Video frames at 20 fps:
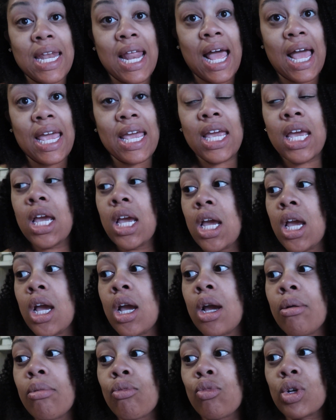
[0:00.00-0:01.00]
night
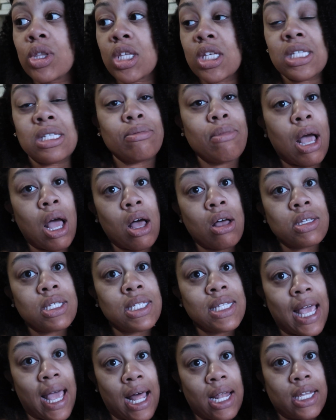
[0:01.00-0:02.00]
with a small
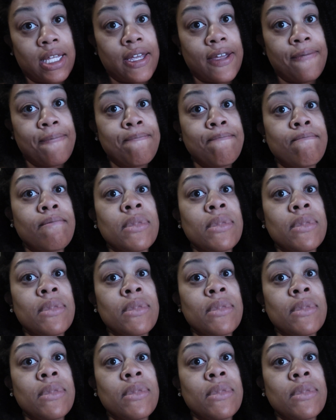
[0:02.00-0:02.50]
salad.